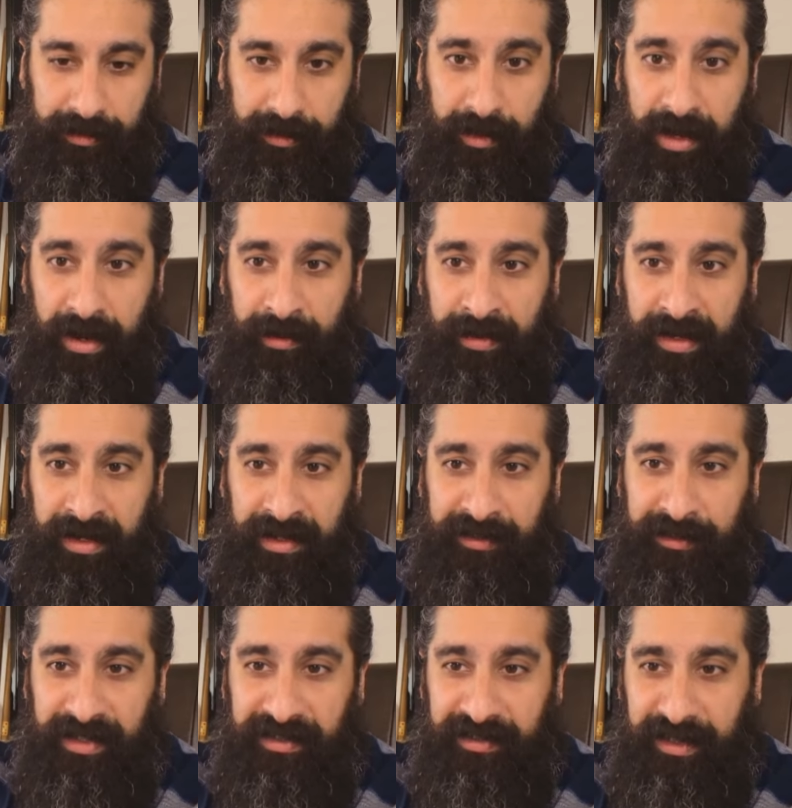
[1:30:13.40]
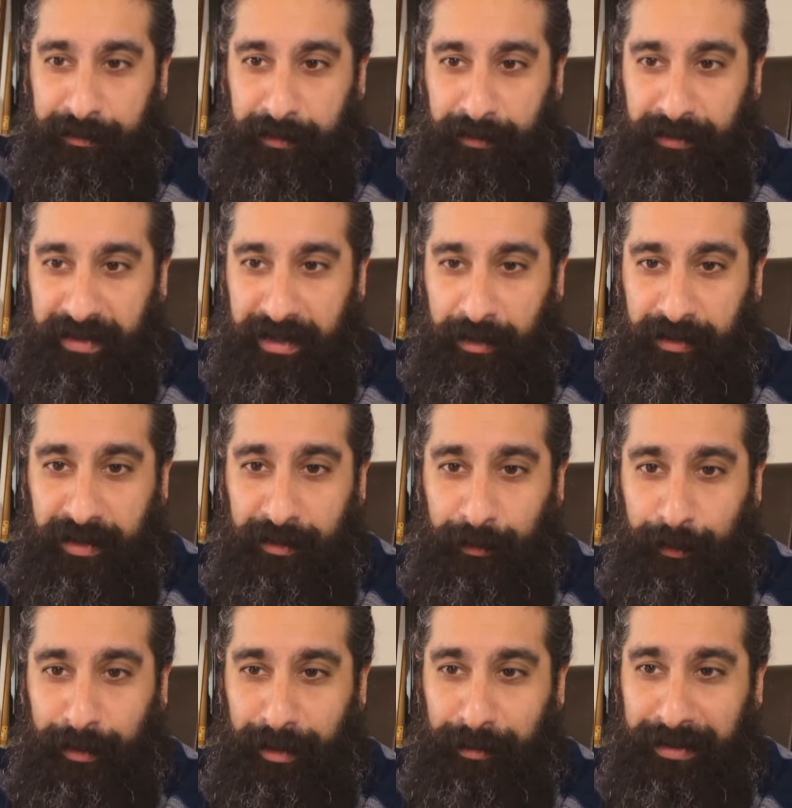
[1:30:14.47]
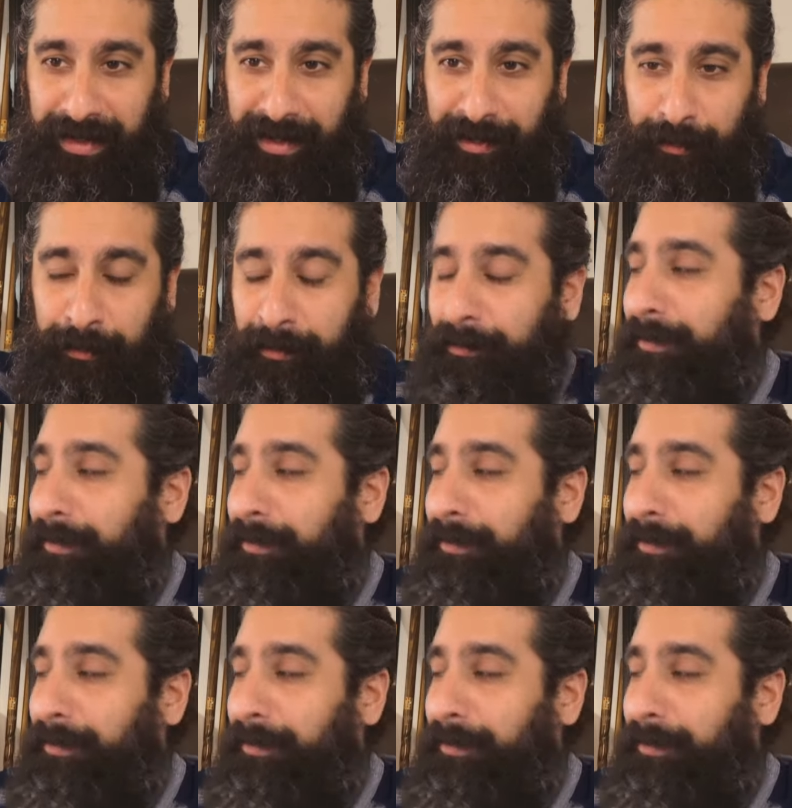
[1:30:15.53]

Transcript: All right, let's leave it for now then. We're going to play it.